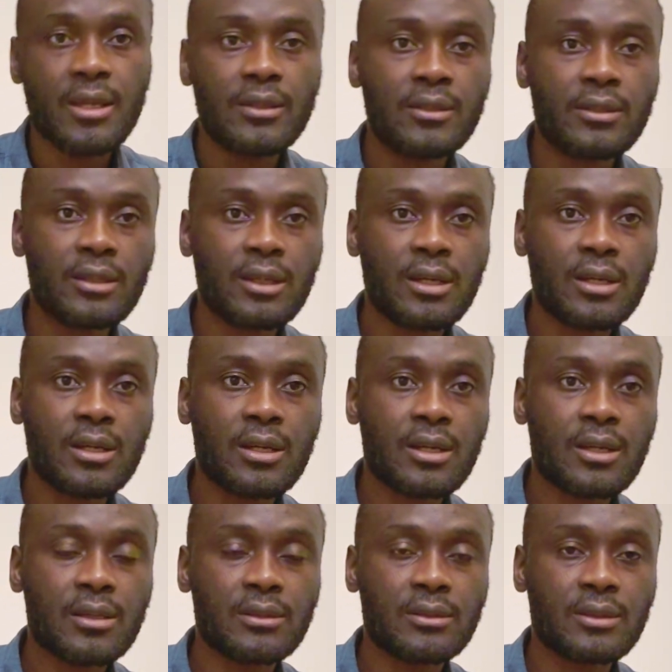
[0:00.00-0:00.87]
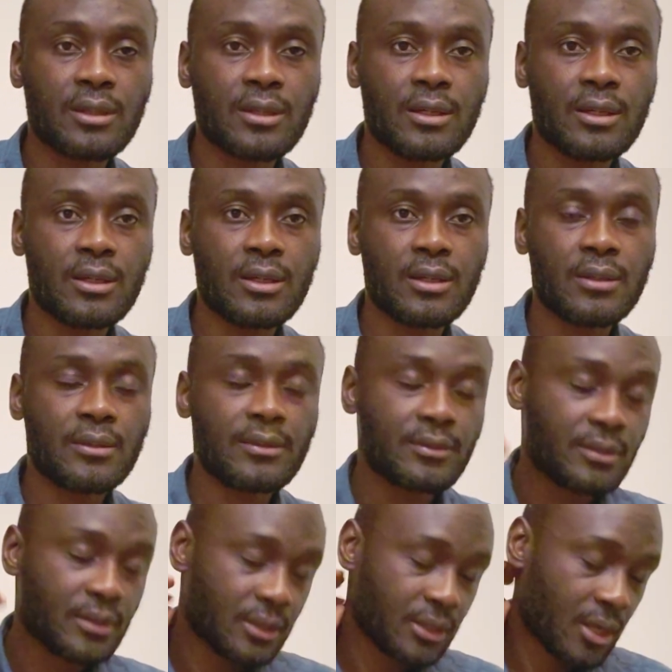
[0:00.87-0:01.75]

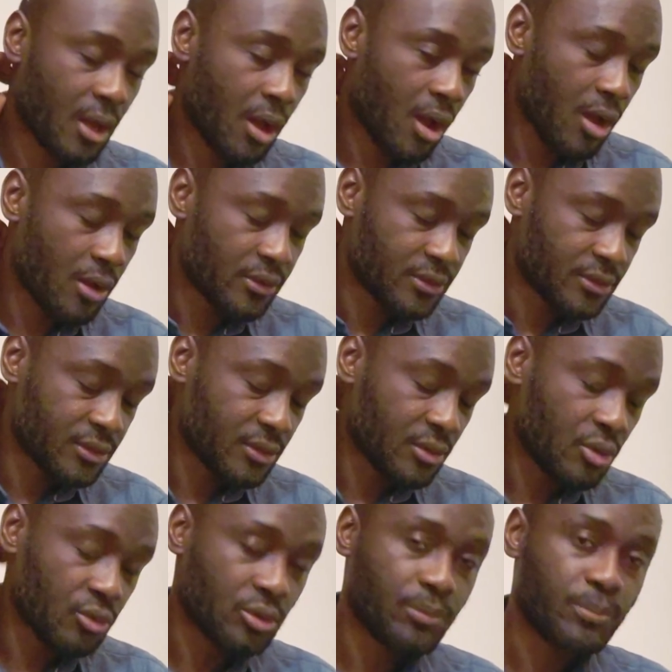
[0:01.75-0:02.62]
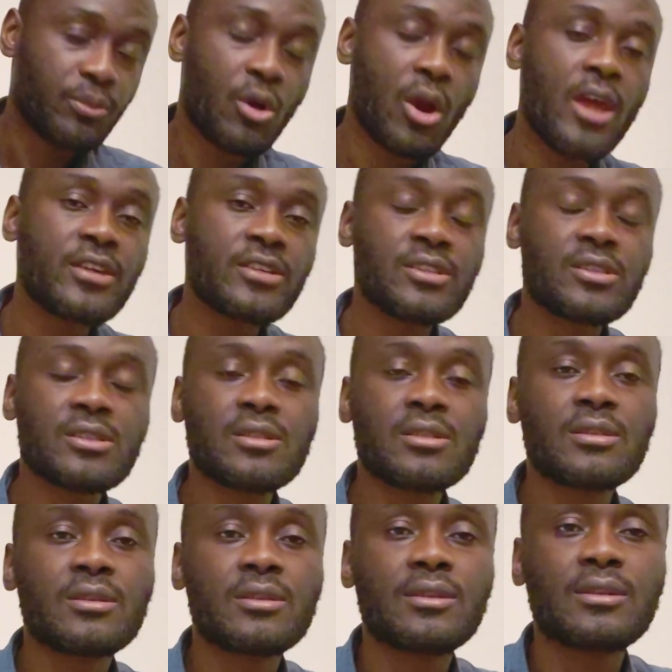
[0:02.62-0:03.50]
the cost or the price
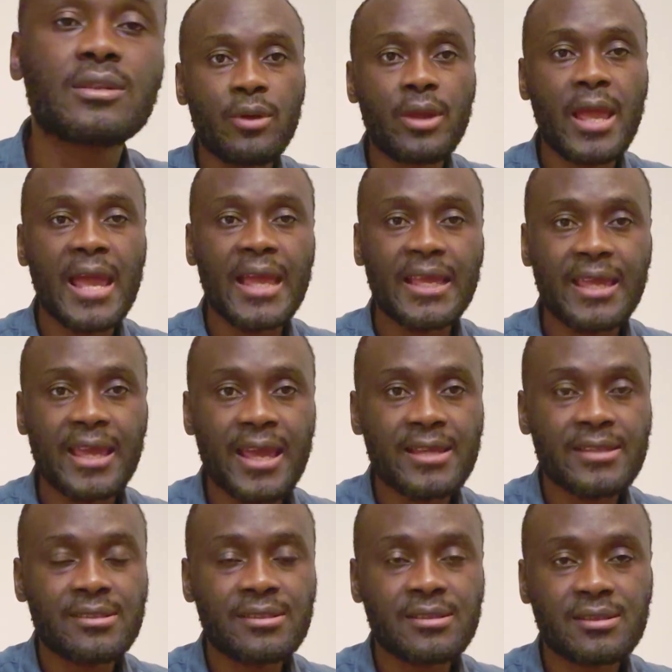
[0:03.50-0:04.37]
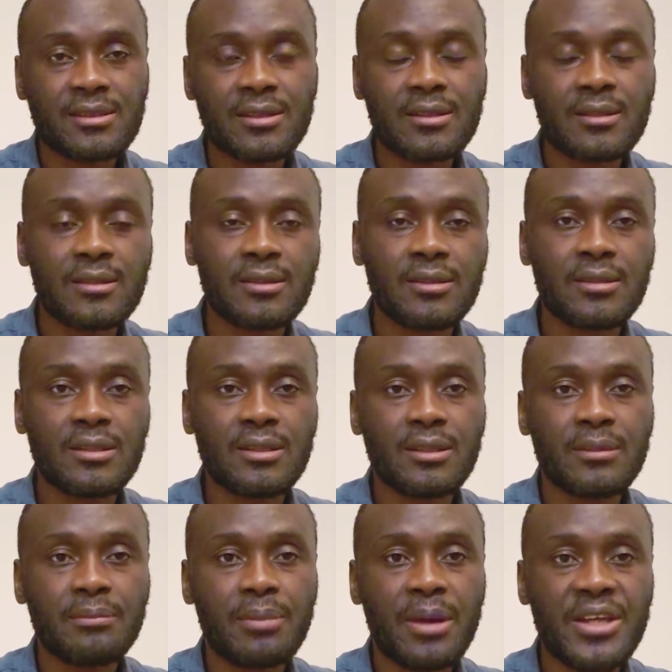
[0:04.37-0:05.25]
against
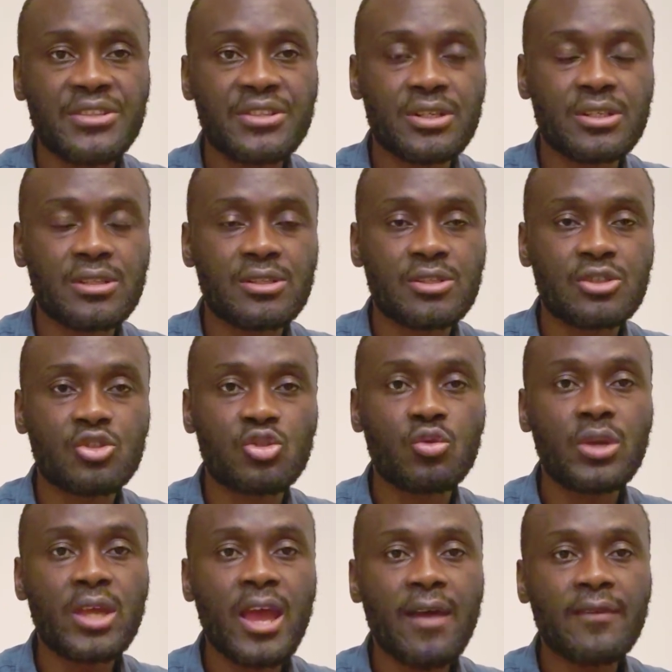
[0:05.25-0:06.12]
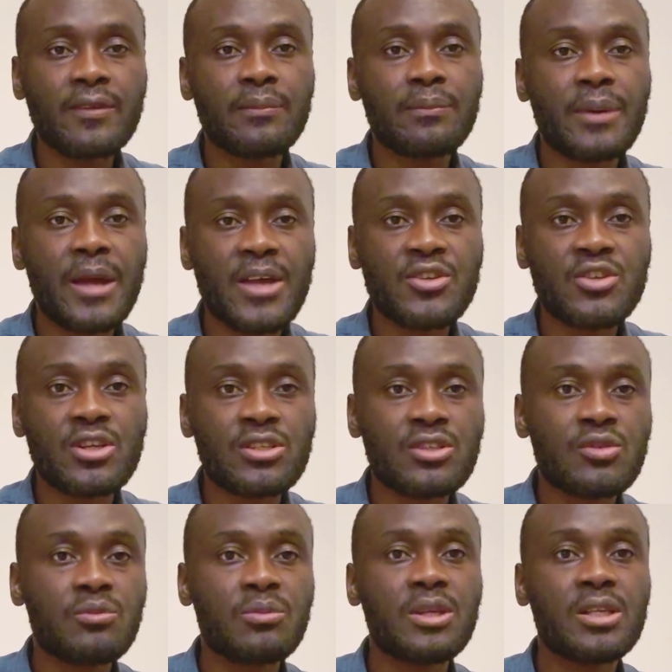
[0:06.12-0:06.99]
the budget. Do we have the budget
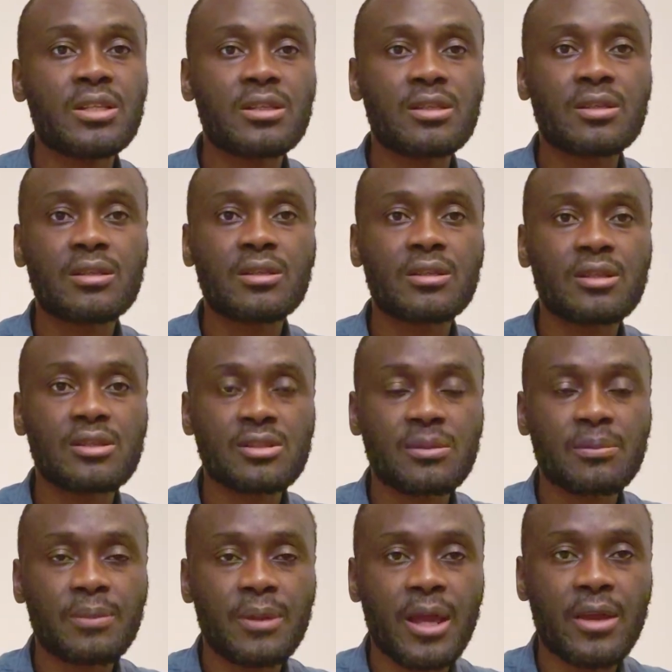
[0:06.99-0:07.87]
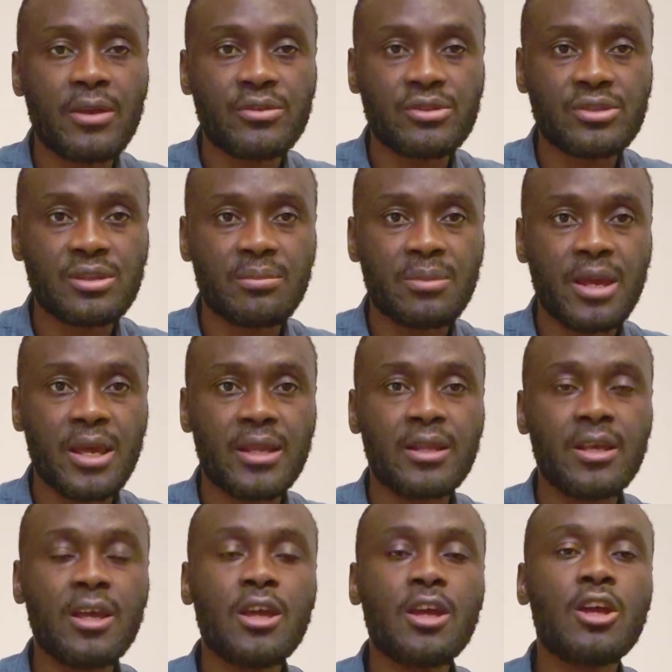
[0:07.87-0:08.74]
to meet the supplier's demand?
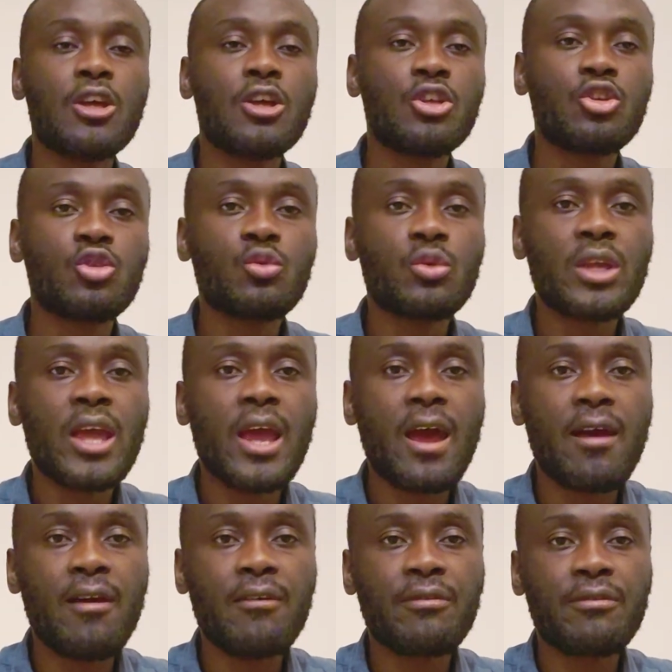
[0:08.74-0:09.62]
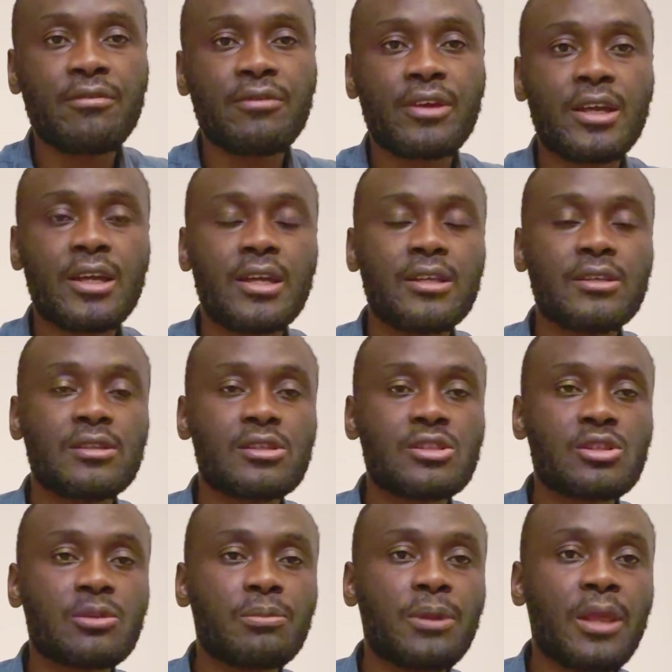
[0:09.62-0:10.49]
Do we have the
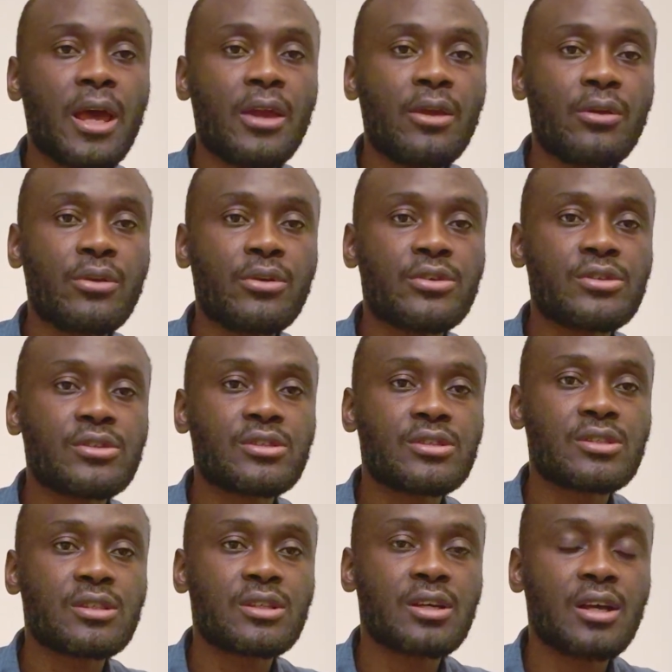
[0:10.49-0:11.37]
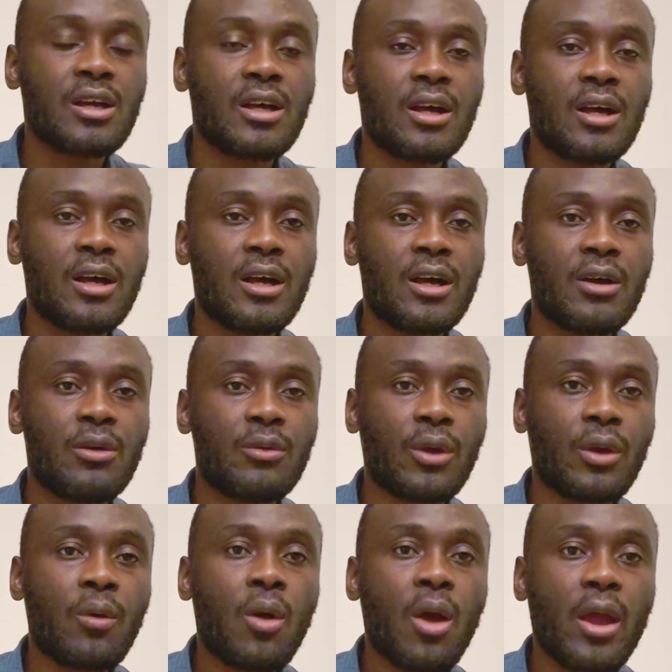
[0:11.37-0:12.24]
supplier's
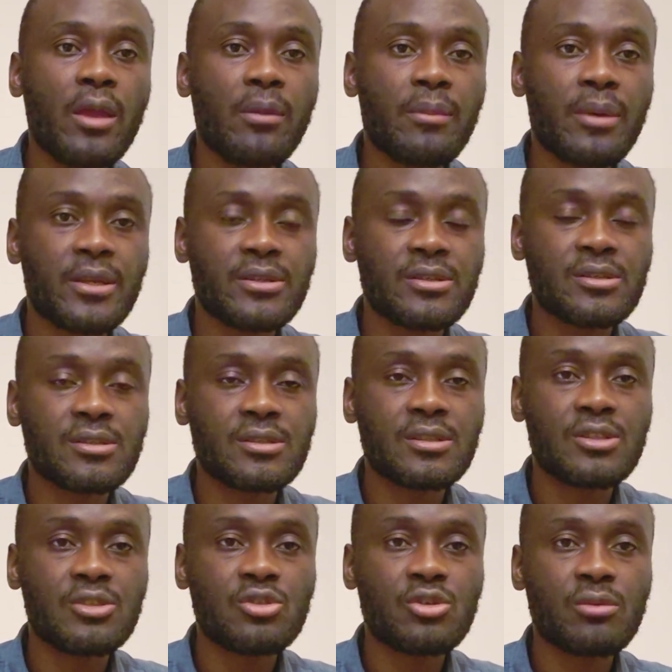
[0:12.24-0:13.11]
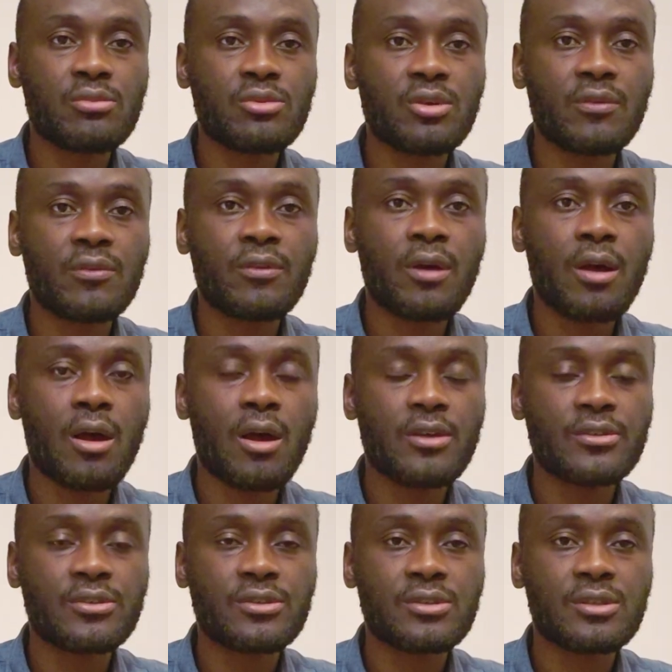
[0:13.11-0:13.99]
requirements in terms of
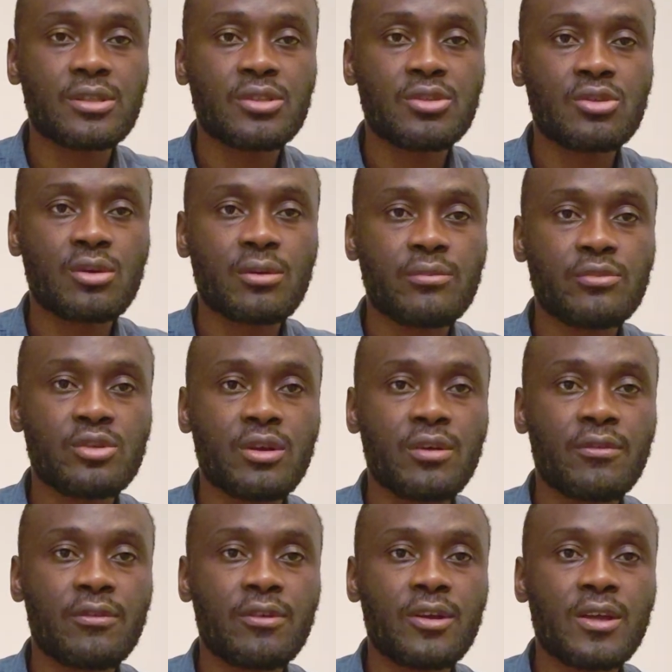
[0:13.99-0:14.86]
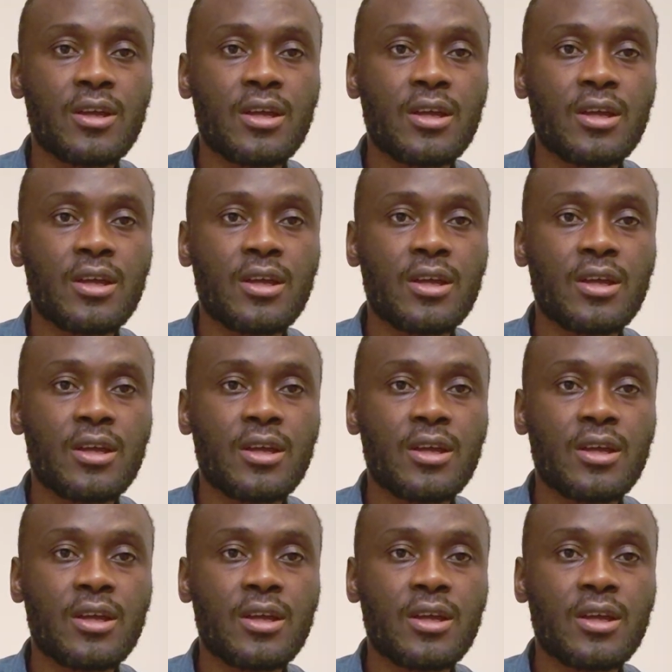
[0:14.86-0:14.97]
cost, in terms of